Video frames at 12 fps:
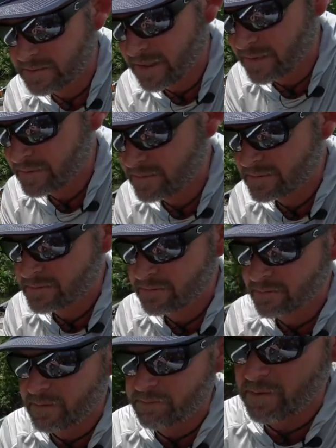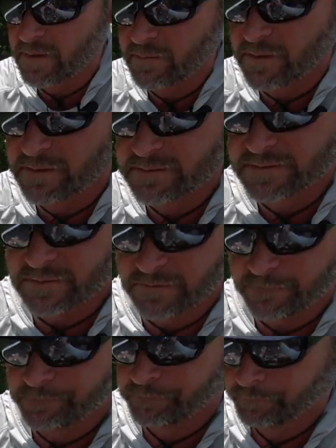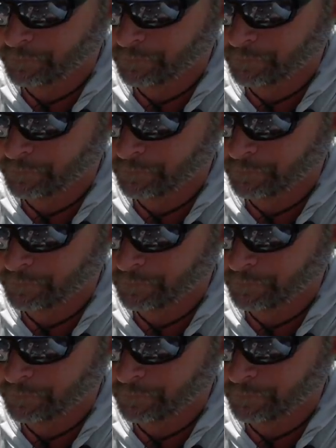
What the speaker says: that's got this rebarb on it. So